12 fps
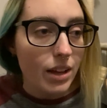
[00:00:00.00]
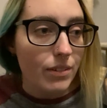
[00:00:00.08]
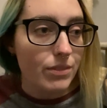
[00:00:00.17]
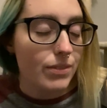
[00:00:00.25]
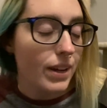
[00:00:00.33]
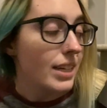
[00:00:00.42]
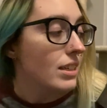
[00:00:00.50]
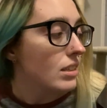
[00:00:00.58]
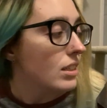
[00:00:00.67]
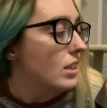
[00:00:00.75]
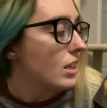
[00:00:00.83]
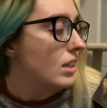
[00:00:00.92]

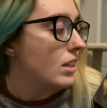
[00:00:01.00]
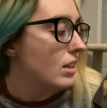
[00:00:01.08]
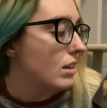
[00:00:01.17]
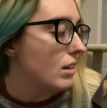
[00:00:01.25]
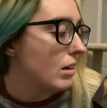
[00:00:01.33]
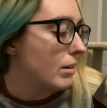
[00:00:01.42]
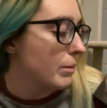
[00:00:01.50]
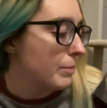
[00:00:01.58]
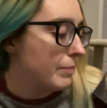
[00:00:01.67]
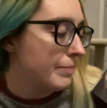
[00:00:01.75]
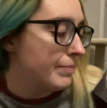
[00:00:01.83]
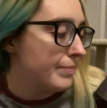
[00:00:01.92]
finally. Um,
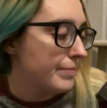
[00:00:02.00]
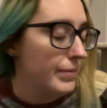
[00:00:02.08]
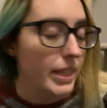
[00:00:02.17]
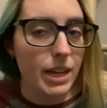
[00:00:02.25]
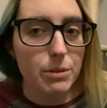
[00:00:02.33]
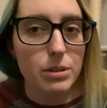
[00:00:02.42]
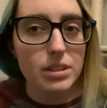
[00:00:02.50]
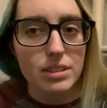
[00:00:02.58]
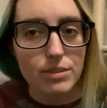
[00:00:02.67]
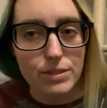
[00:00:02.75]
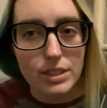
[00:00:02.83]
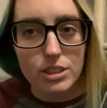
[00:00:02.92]
I wanted
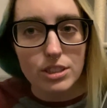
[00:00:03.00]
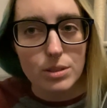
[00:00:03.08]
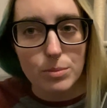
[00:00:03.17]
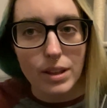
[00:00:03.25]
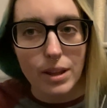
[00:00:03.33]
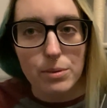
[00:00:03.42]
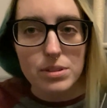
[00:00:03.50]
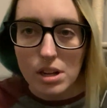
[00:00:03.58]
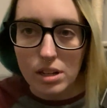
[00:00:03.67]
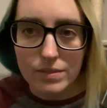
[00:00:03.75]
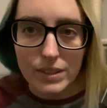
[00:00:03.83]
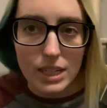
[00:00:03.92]
to finish this while I was
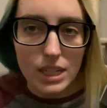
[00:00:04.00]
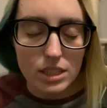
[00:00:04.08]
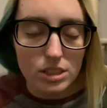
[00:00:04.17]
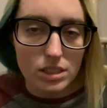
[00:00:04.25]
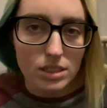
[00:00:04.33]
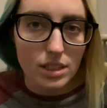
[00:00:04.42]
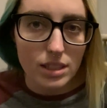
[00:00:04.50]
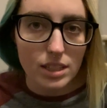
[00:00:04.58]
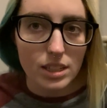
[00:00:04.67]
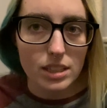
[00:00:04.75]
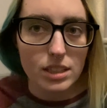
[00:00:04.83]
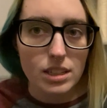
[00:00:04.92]
on vacation, and
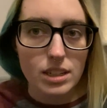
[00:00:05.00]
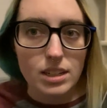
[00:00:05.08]
then